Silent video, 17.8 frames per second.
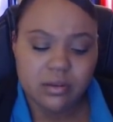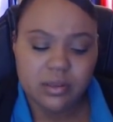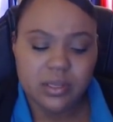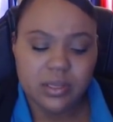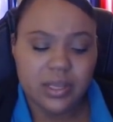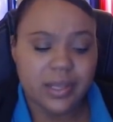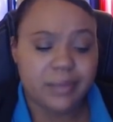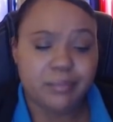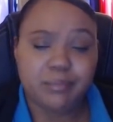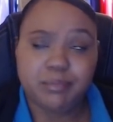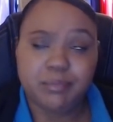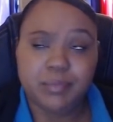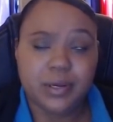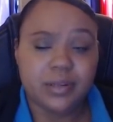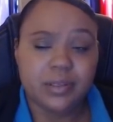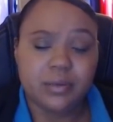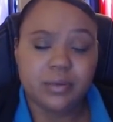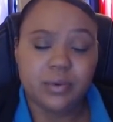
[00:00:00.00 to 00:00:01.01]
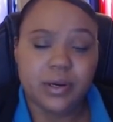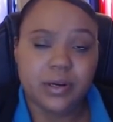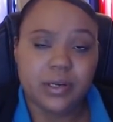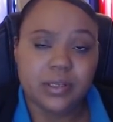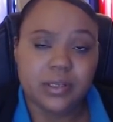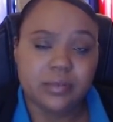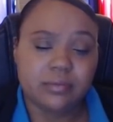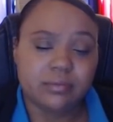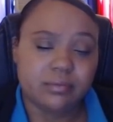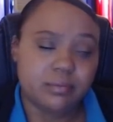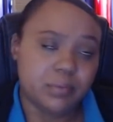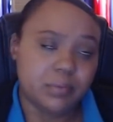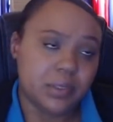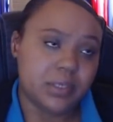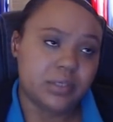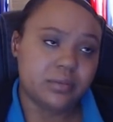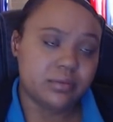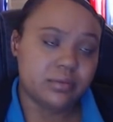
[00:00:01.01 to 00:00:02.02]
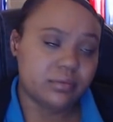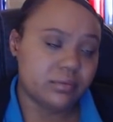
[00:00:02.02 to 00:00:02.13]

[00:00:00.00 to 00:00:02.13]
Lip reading: I barely wear it, but